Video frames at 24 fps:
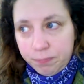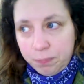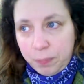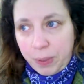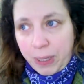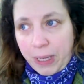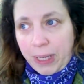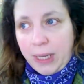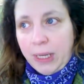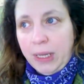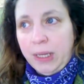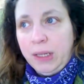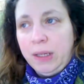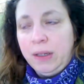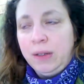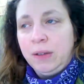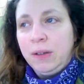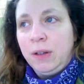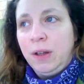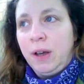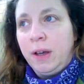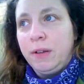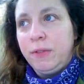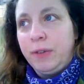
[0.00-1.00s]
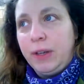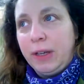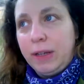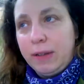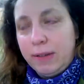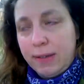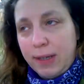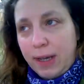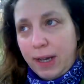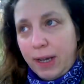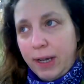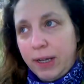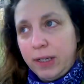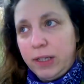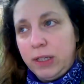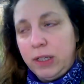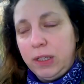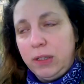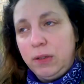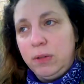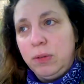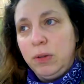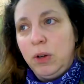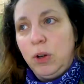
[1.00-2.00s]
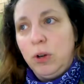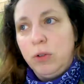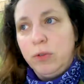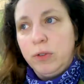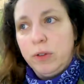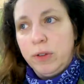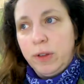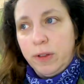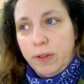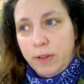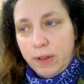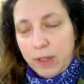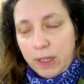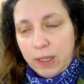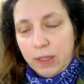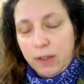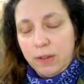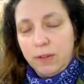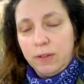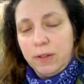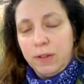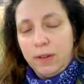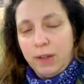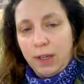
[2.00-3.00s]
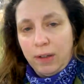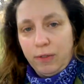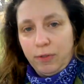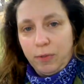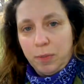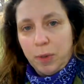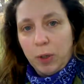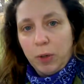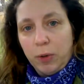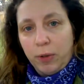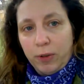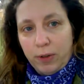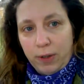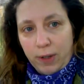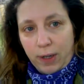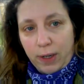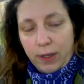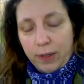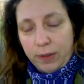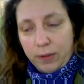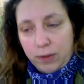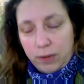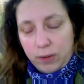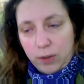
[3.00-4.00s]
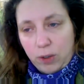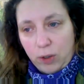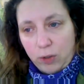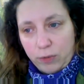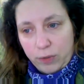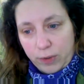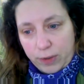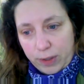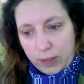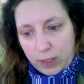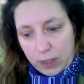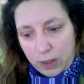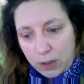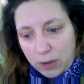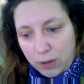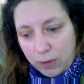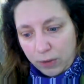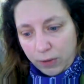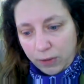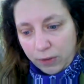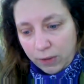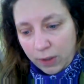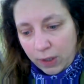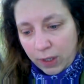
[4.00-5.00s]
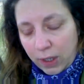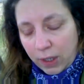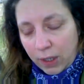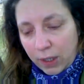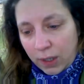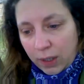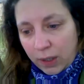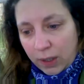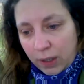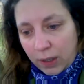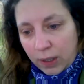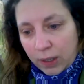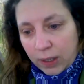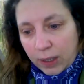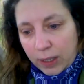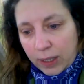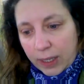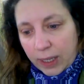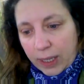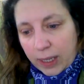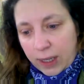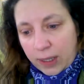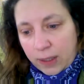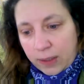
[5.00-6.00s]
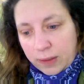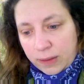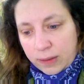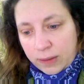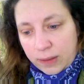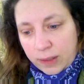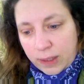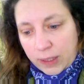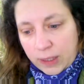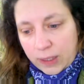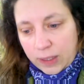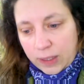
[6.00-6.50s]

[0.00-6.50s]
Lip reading: pain, a lot of anxiety over the things that they've both done over the years. And